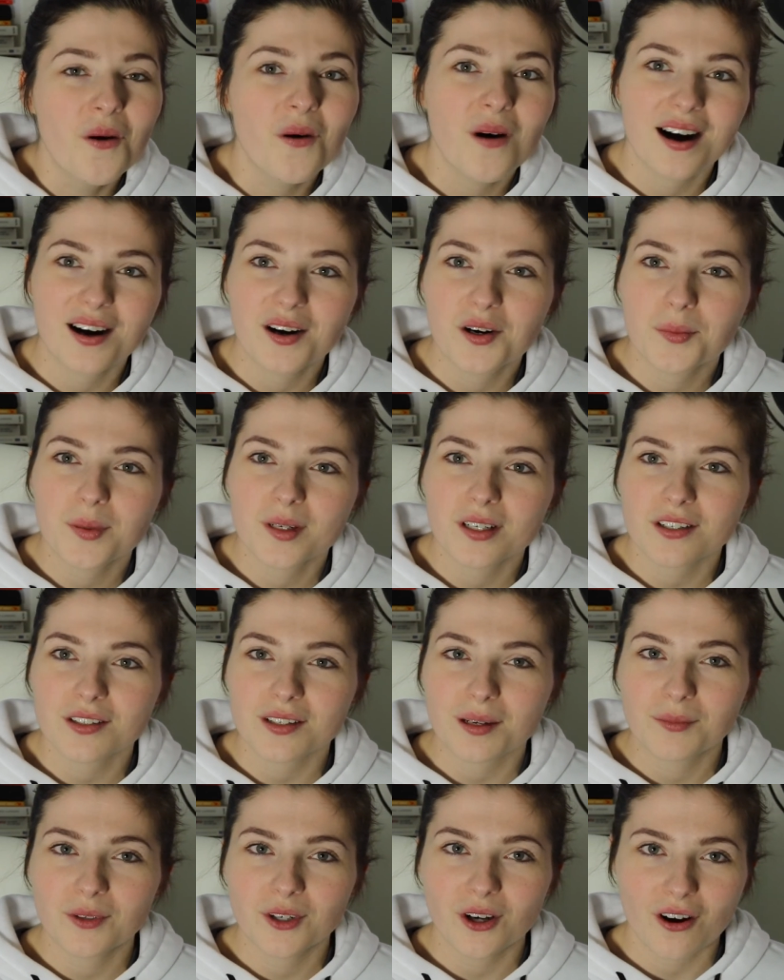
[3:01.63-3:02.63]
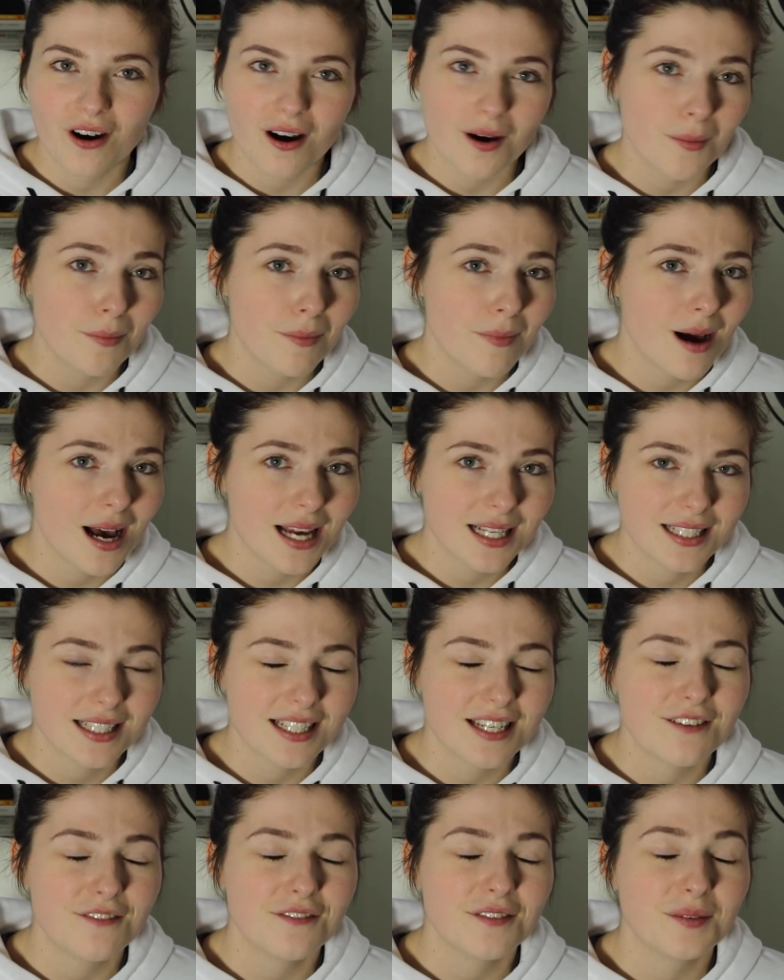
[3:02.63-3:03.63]
while because I'm not a
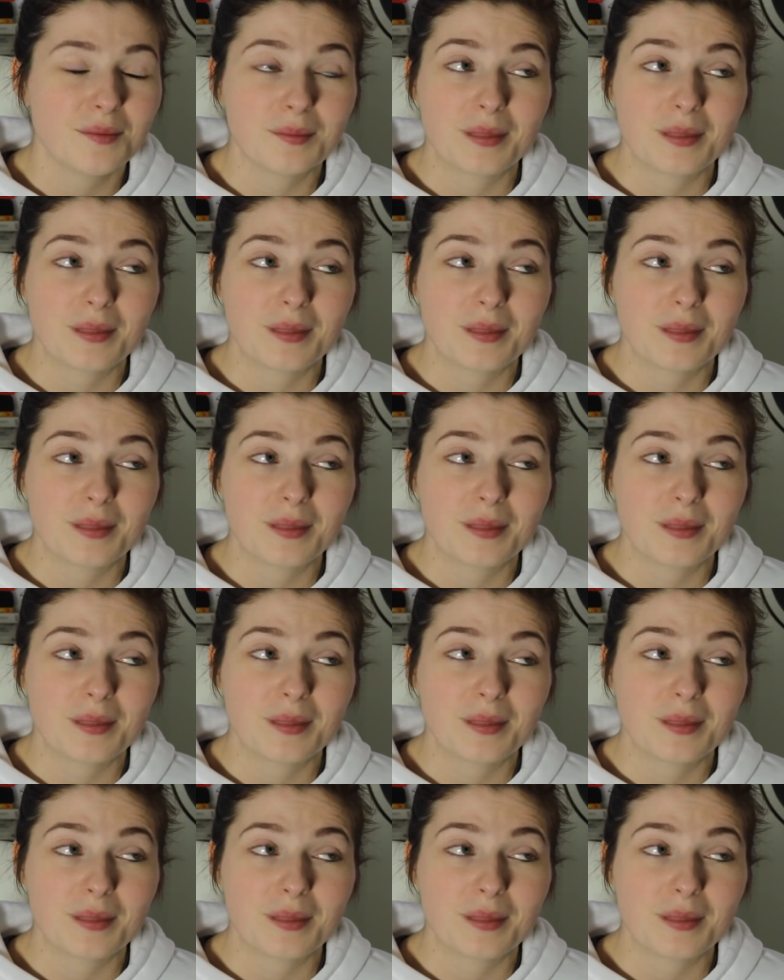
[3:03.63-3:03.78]
massive